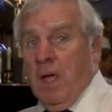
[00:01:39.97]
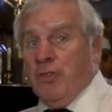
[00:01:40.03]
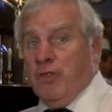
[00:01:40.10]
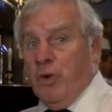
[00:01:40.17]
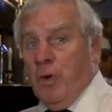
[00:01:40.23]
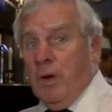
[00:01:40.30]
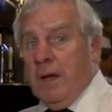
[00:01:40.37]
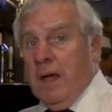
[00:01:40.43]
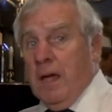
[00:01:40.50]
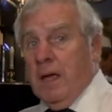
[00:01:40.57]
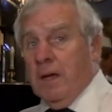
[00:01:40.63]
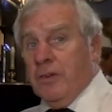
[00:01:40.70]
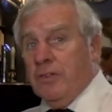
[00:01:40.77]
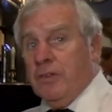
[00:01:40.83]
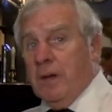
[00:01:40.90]
2
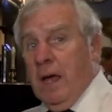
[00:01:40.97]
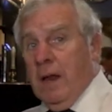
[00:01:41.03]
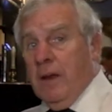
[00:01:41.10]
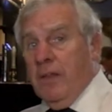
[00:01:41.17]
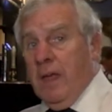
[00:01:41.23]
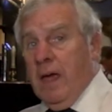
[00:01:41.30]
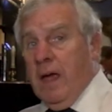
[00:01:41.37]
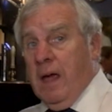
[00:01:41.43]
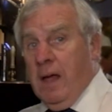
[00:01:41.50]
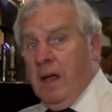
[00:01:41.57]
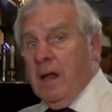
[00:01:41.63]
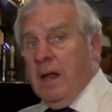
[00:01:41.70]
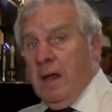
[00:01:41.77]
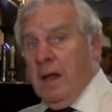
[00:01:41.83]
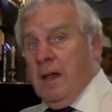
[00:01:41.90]
years, and they
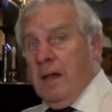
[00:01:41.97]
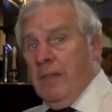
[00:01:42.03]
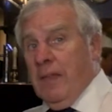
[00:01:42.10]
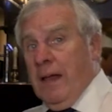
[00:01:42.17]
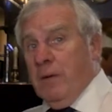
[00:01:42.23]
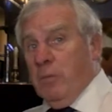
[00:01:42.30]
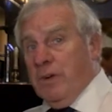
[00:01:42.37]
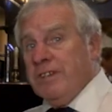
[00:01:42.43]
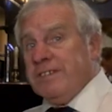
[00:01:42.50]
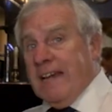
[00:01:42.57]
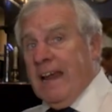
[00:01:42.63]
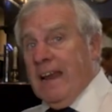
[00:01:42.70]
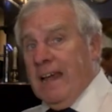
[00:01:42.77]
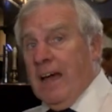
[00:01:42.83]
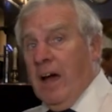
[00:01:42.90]
then were
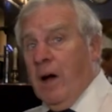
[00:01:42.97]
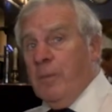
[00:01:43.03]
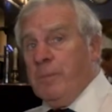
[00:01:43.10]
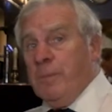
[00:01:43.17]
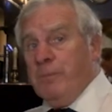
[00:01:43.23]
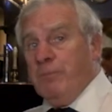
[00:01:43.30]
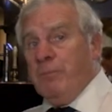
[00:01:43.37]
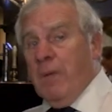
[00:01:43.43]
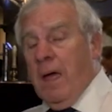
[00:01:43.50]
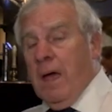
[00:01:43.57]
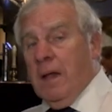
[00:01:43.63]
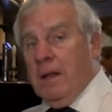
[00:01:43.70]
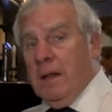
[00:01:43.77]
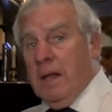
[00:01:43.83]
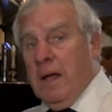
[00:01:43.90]
selling up.
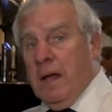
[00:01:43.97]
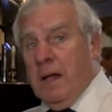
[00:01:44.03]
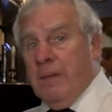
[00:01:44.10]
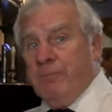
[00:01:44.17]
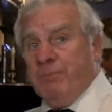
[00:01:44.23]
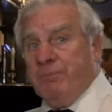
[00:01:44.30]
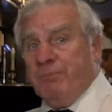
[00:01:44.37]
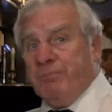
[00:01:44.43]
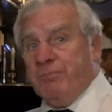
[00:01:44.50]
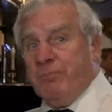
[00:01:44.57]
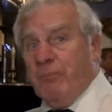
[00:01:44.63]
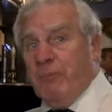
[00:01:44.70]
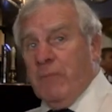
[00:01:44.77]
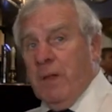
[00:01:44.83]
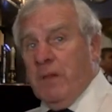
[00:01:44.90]
And
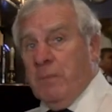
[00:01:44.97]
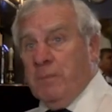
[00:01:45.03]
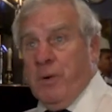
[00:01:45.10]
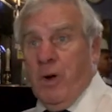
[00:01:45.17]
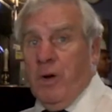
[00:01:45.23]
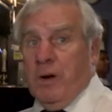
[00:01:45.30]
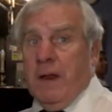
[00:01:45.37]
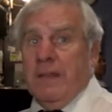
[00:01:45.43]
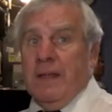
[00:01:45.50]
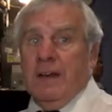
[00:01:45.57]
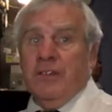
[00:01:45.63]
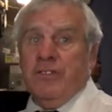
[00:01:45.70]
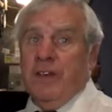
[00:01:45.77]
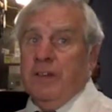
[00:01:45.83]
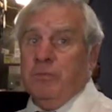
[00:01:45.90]
the brewery then
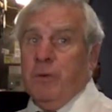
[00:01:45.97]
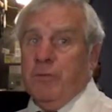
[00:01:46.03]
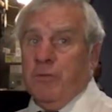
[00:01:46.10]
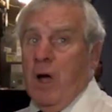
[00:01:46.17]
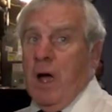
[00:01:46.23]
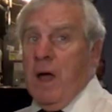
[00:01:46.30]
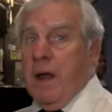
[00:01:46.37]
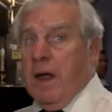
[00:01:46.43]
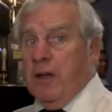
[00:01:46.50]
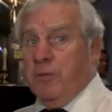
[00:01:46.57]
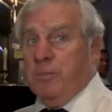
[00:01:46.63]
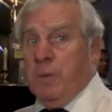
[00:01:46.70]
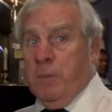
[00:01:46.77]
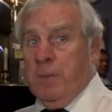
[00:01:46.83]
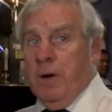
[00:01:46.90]
says, "We've got a nice
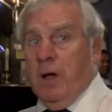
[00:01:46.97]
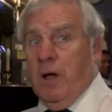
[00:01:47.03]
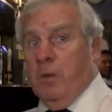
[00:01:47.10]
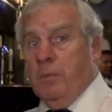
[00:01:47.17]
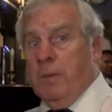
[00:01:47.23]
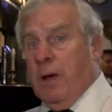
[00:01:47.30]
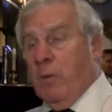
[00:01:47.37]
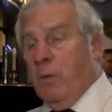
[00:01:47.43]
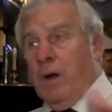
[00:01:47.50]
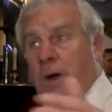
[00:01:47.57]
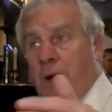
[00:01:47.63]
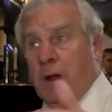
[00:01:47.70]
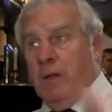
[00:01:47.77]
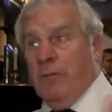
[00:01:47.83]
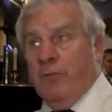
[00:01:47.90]
pub in Holbeck where all the